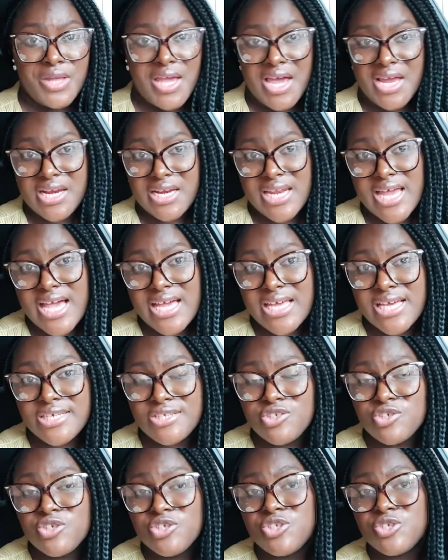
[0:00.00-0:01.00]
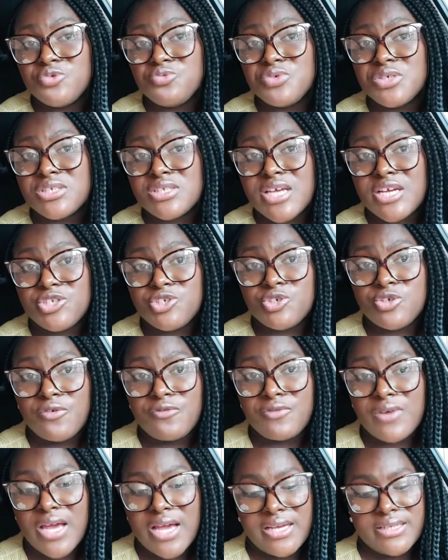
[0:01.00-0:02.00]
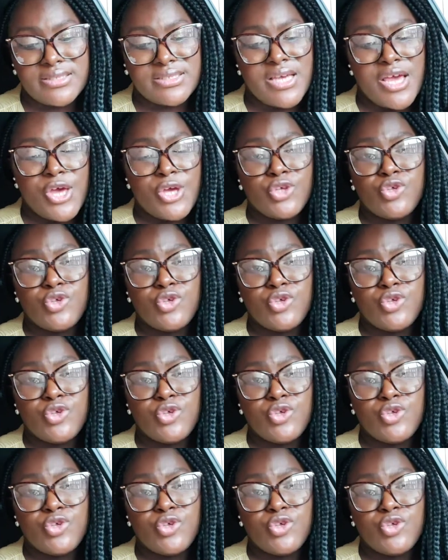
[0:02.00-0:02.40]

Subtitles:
And in that case, you need to reschedule your flight.